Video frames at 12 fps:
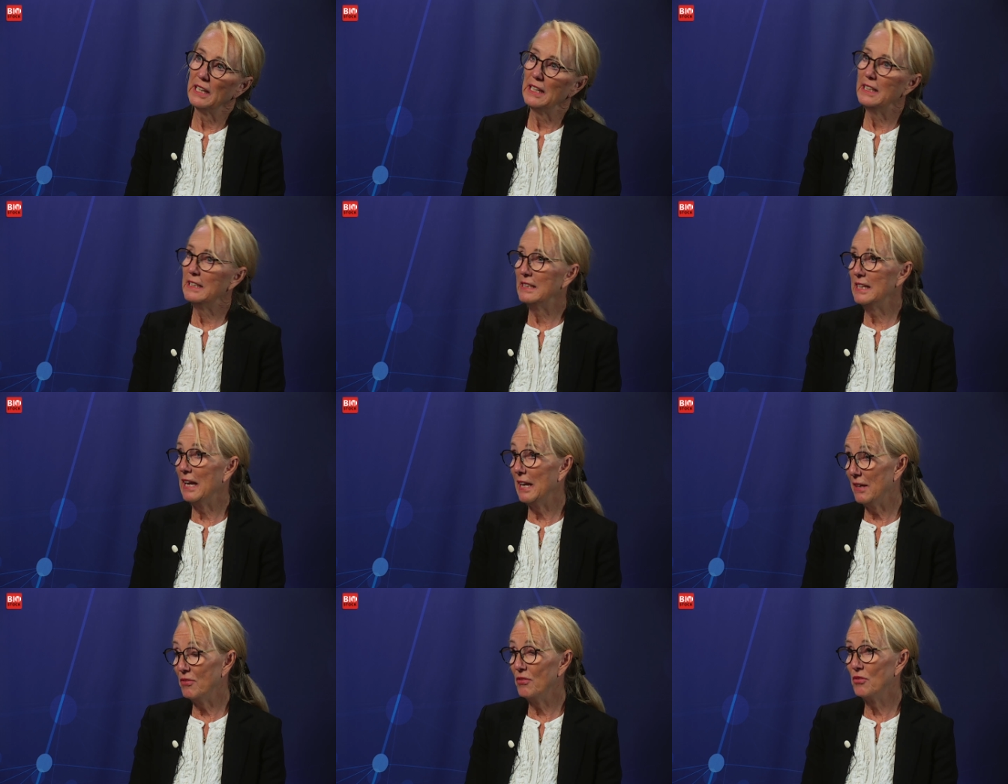He didn't
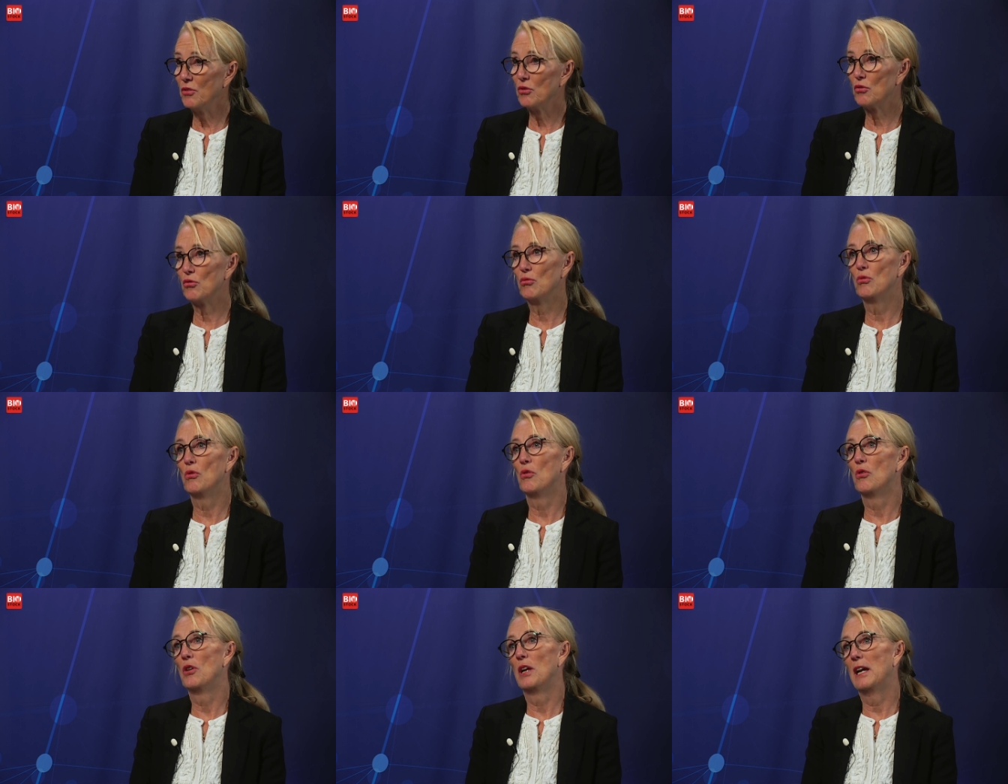have to
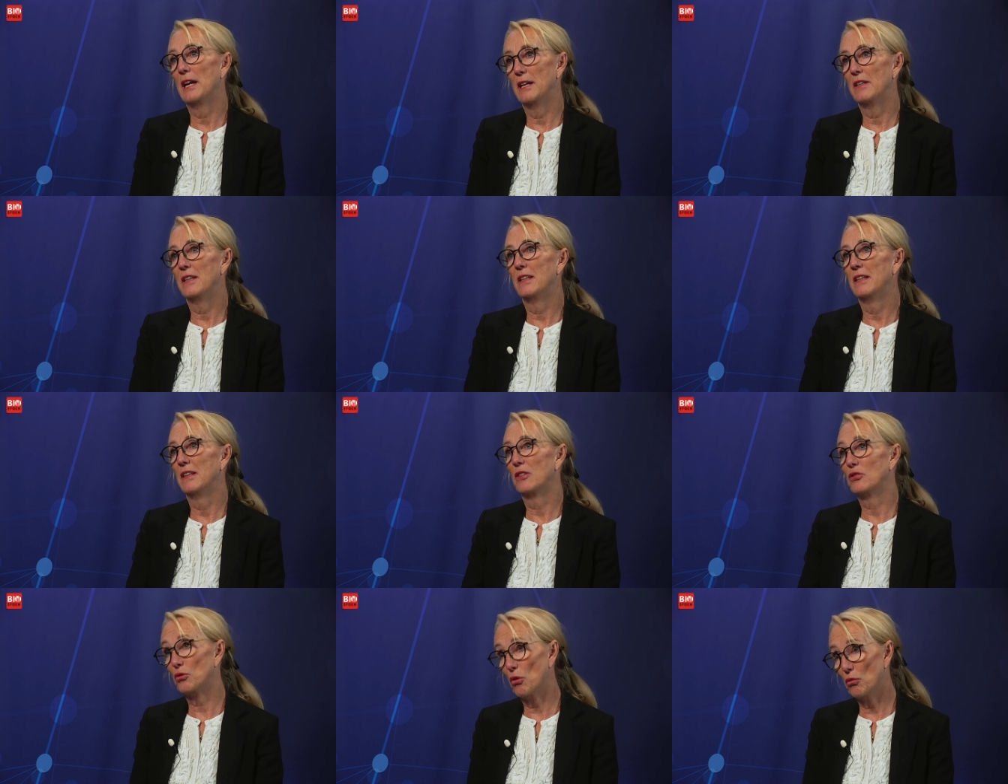had
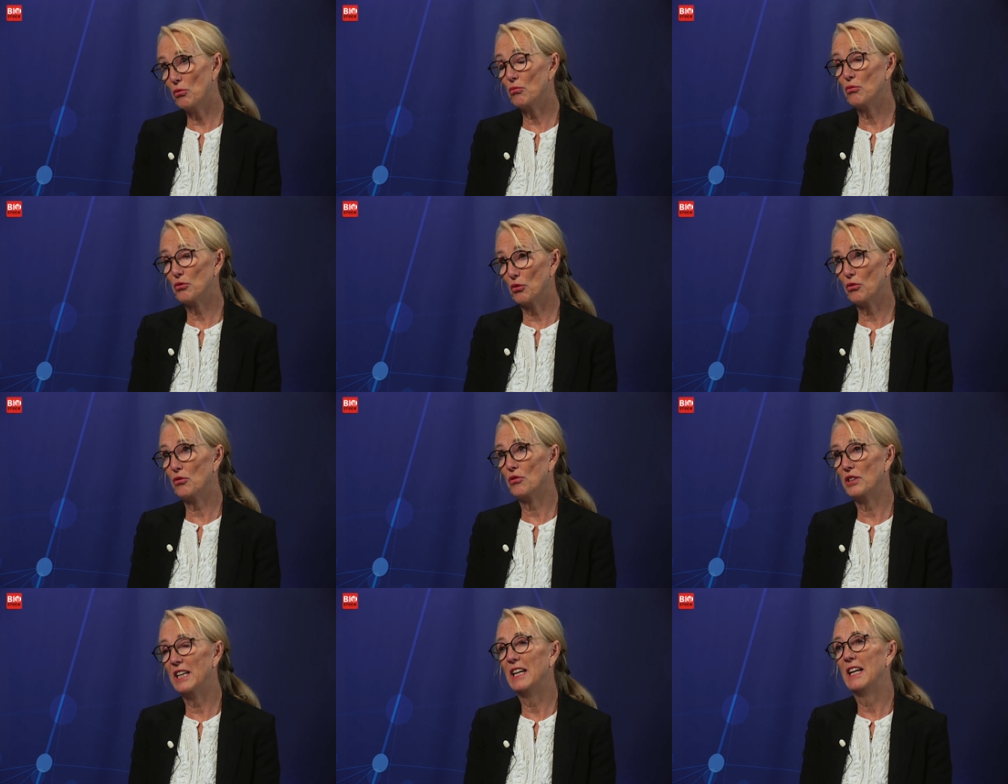to go through
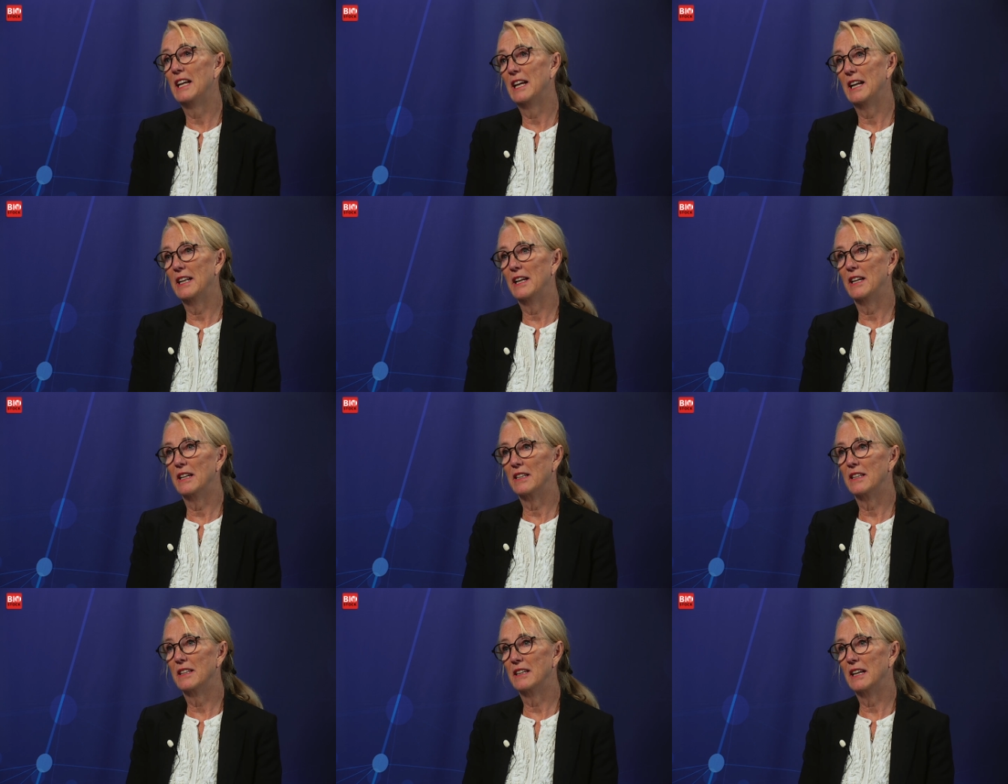surgery and had
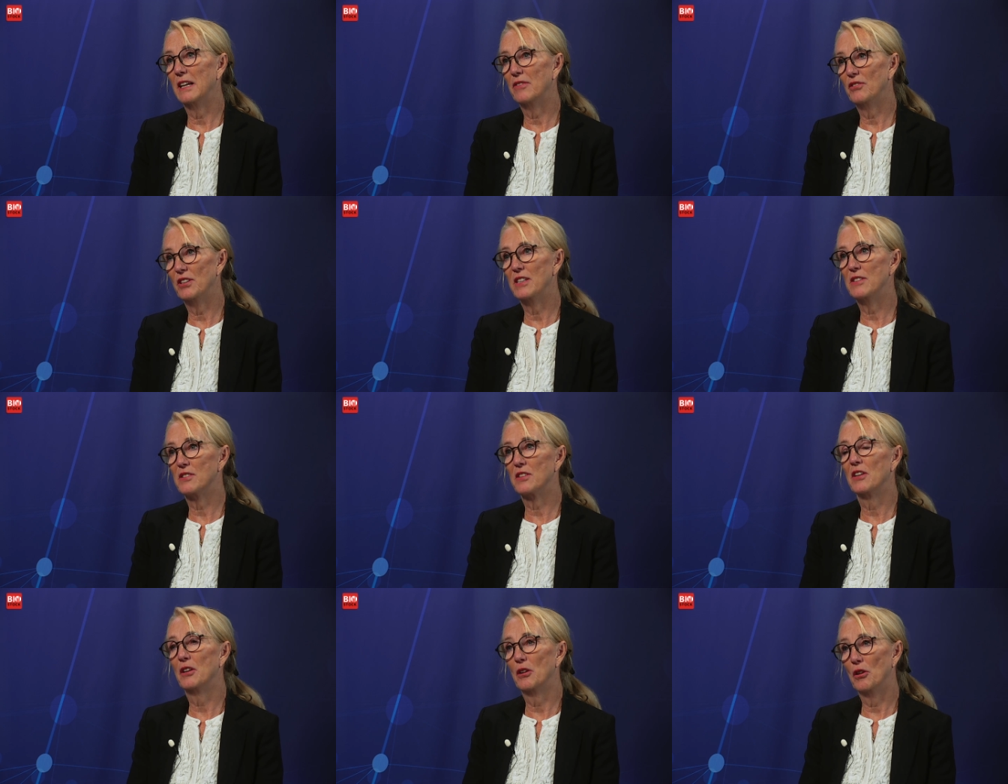have his
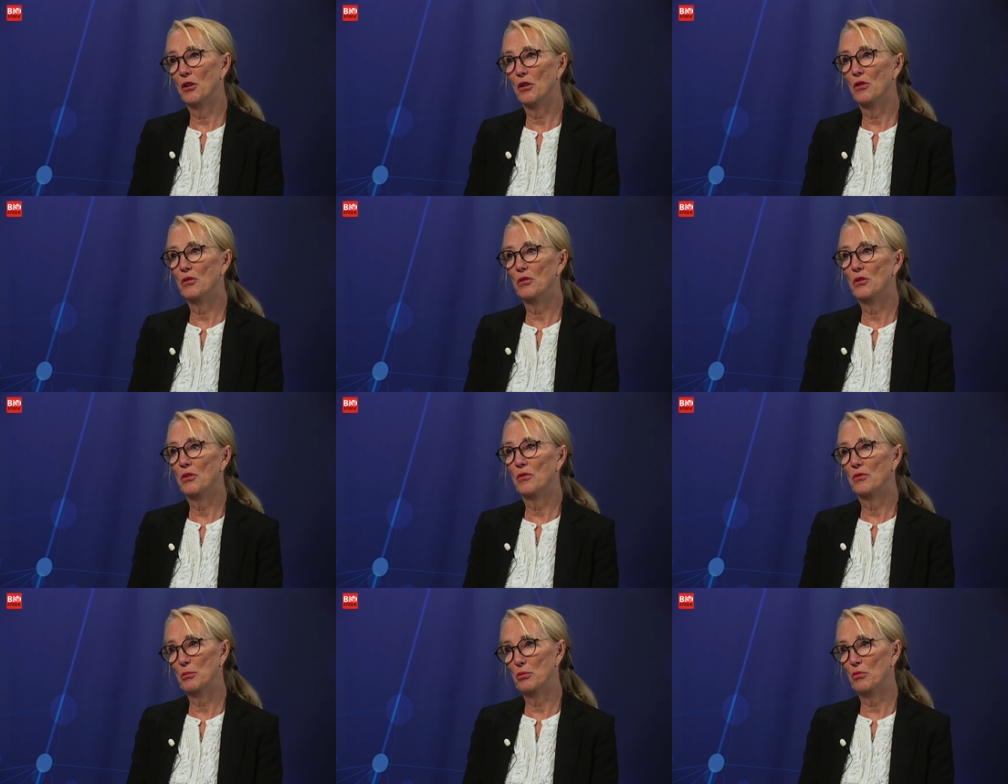lung
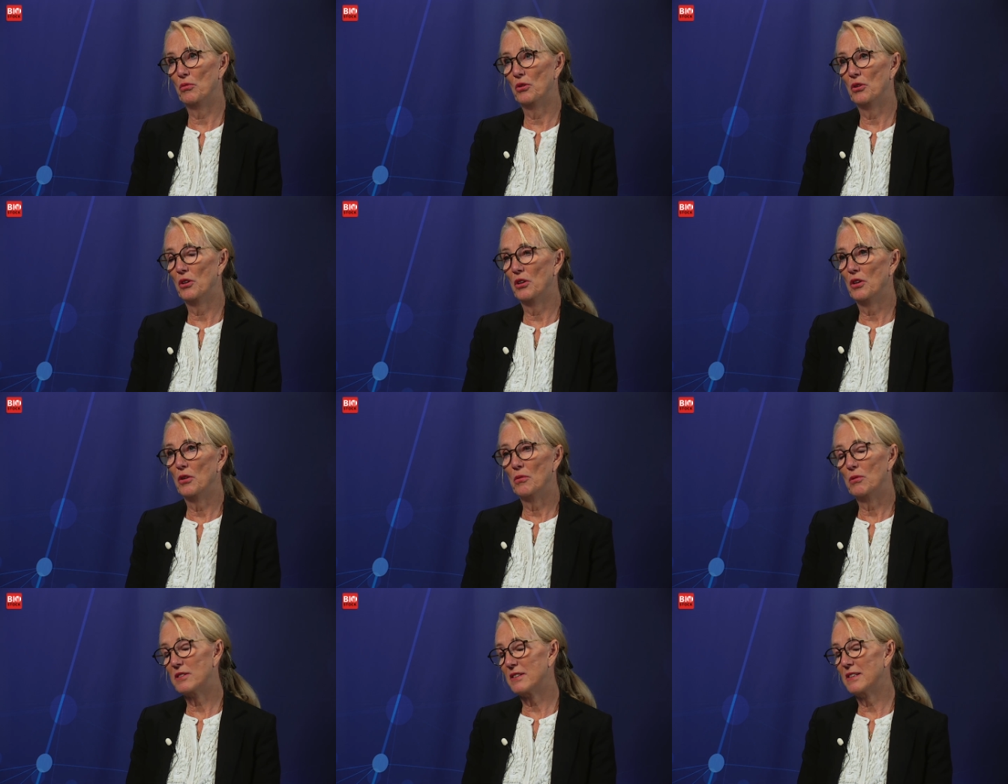removed,
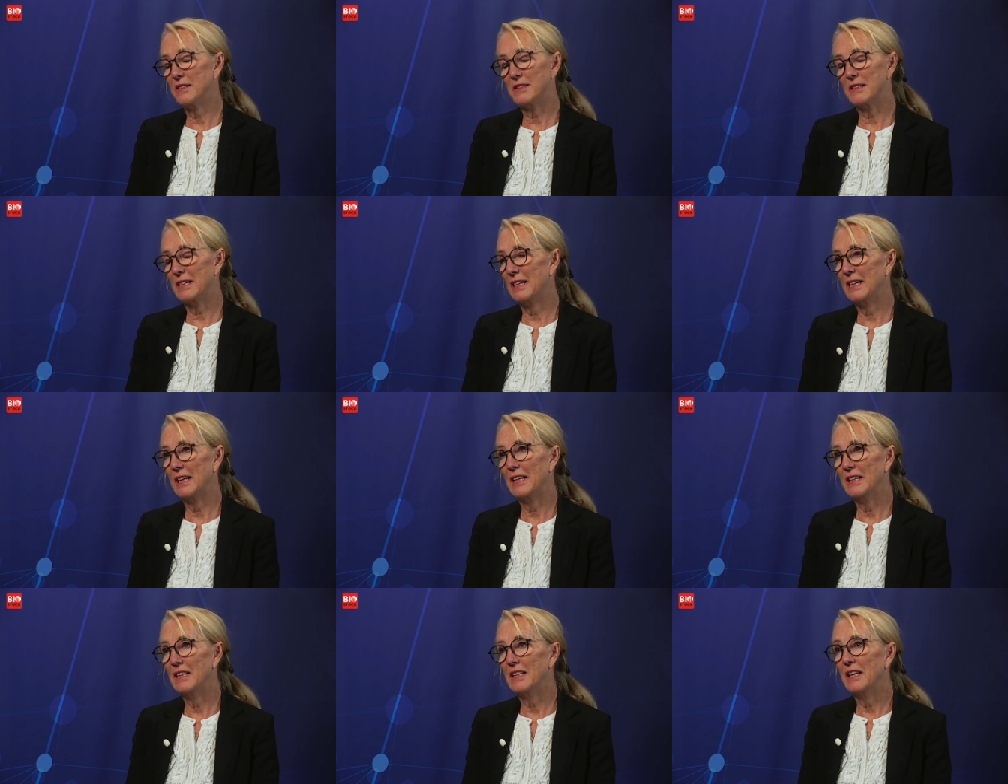which is
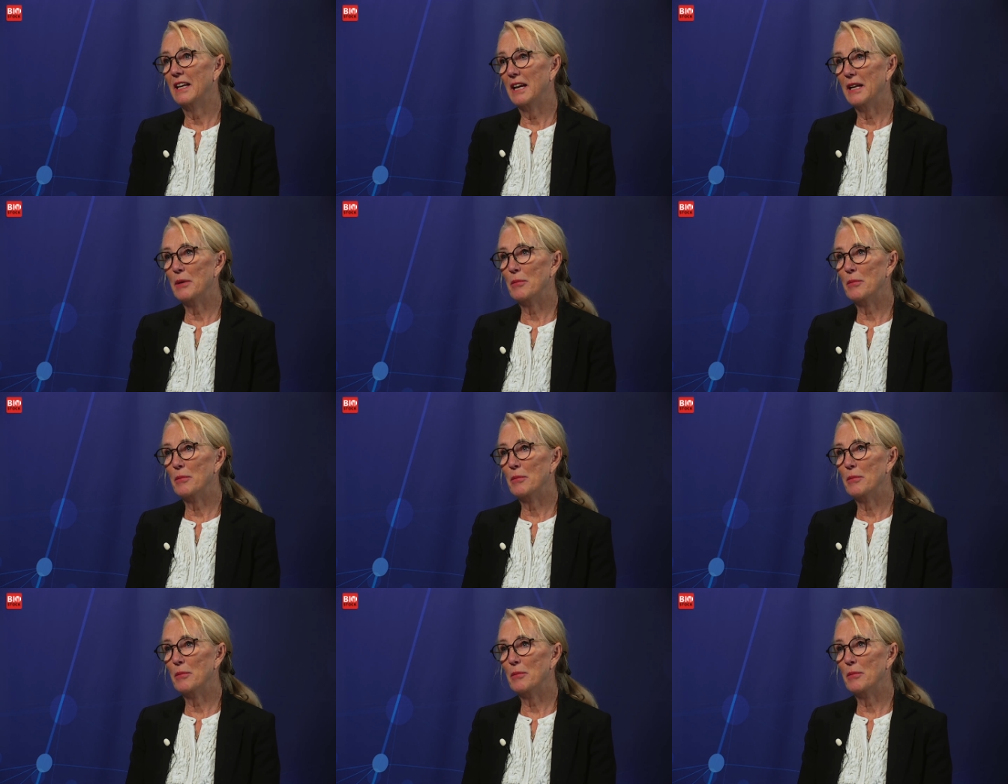an